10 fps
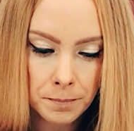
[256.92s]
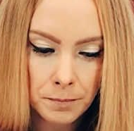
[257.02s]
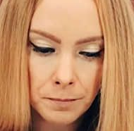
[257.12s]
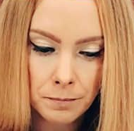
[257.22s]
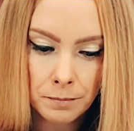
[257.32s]

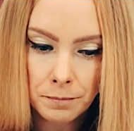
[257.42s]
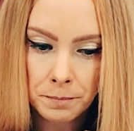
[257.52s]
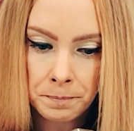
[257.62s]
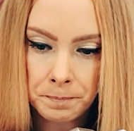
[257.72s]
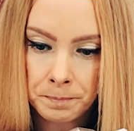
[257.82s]

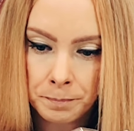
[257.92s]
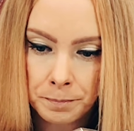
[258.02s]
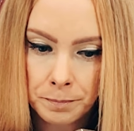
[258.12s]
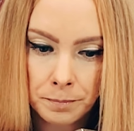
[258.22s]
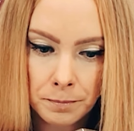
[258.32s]

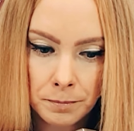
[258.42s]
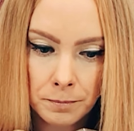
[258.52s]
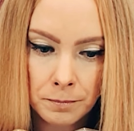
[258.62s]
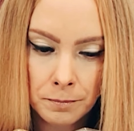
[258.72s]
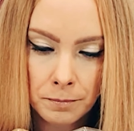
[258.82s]
[no speech]